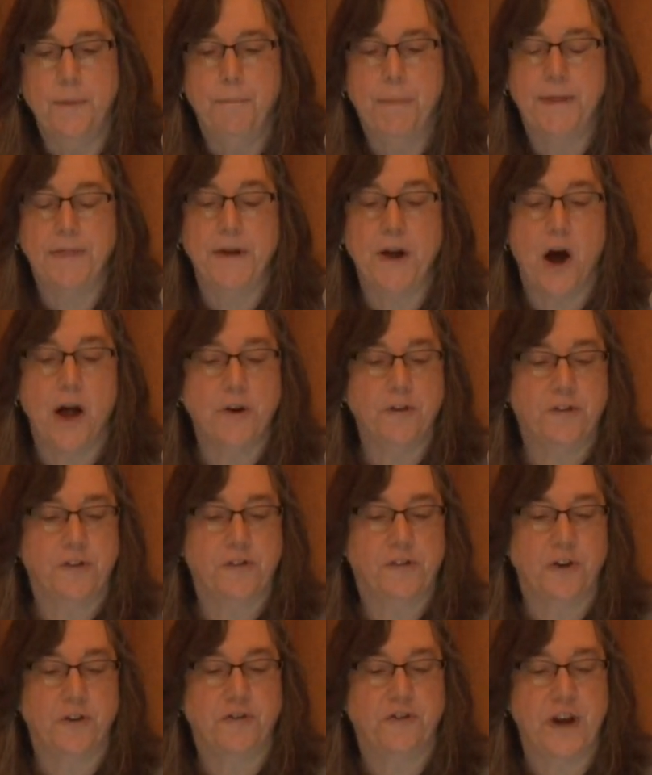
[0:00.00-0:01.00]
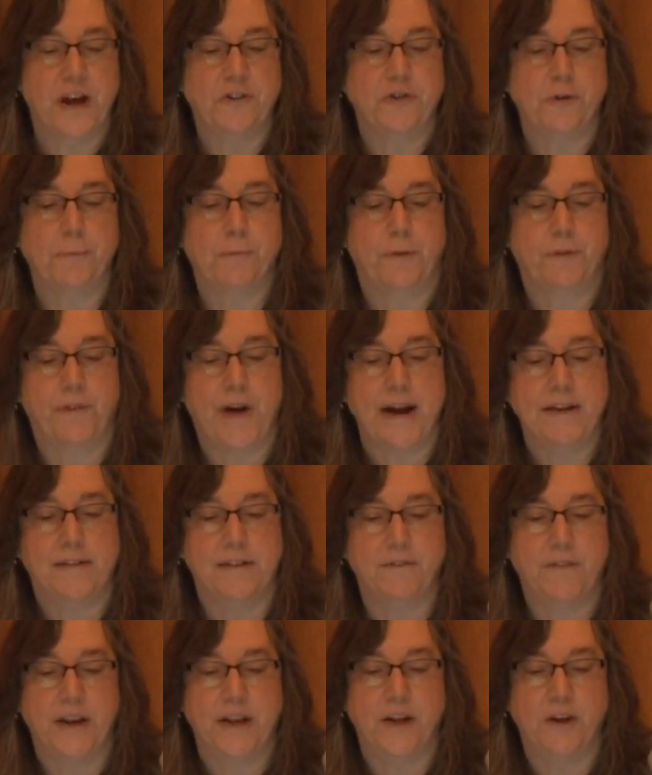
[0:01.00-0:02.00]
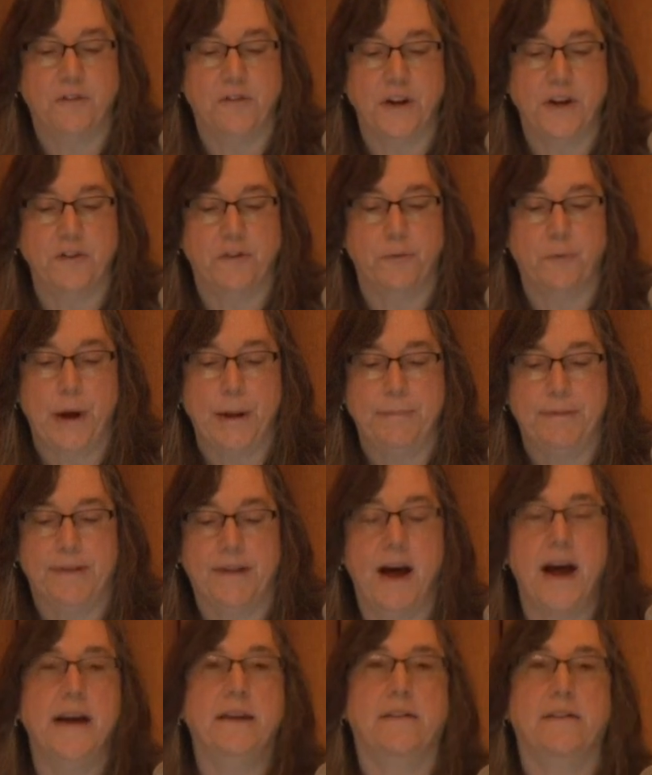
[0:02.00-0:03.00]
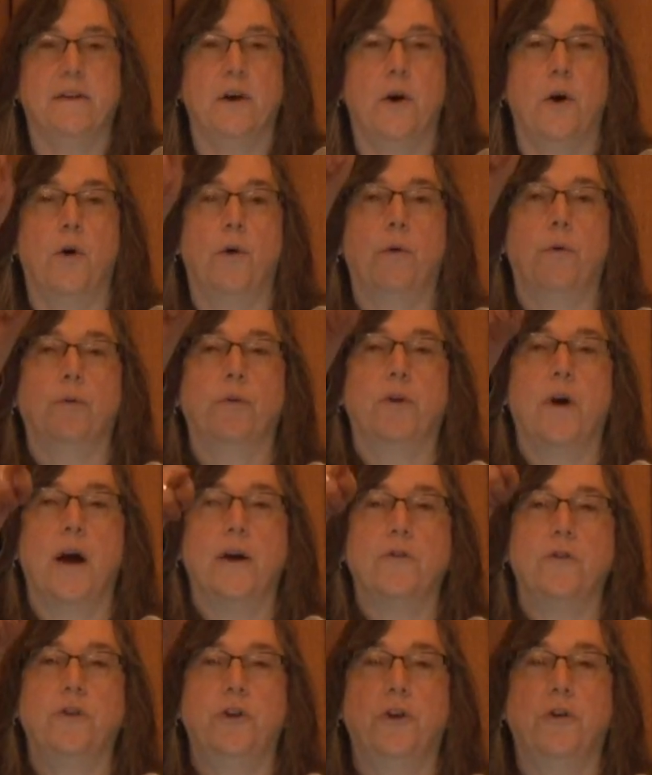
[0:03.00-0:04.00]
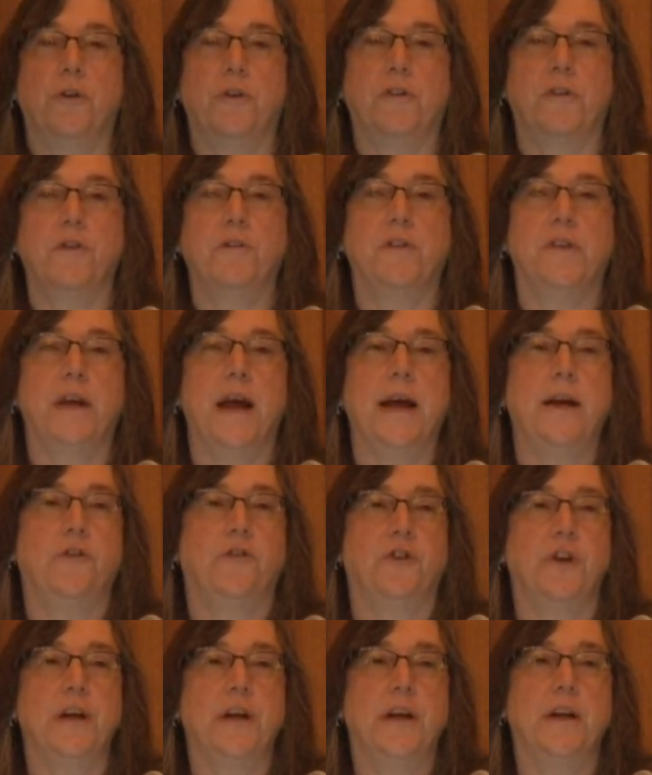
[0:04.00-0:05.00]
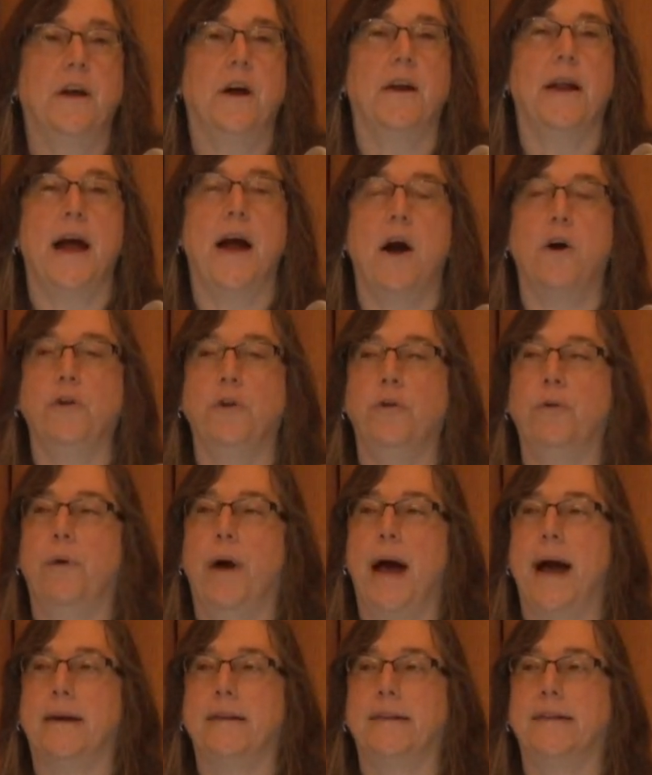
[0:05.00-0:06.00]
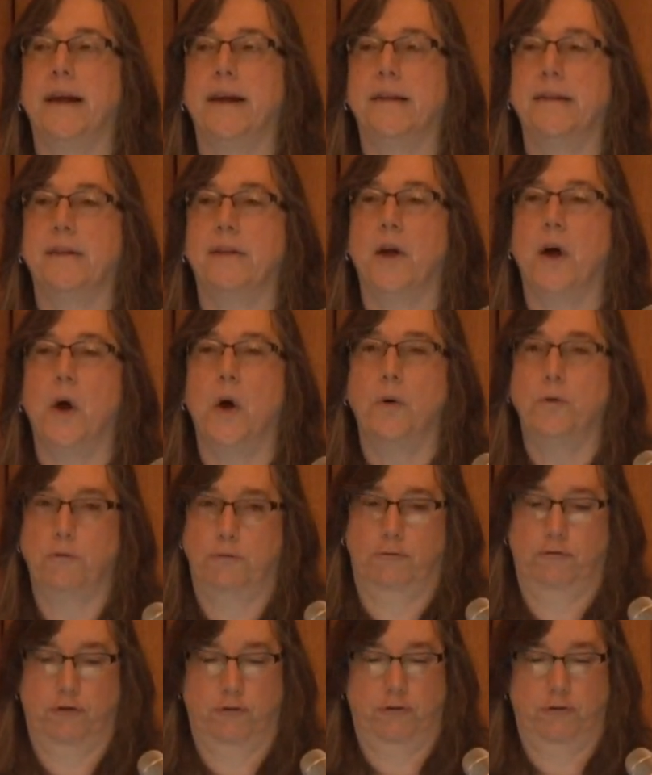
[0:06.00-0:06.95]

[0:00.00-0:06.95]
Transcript: But the Auditors Association provides the videos on its website, so talk to your association on how you access those.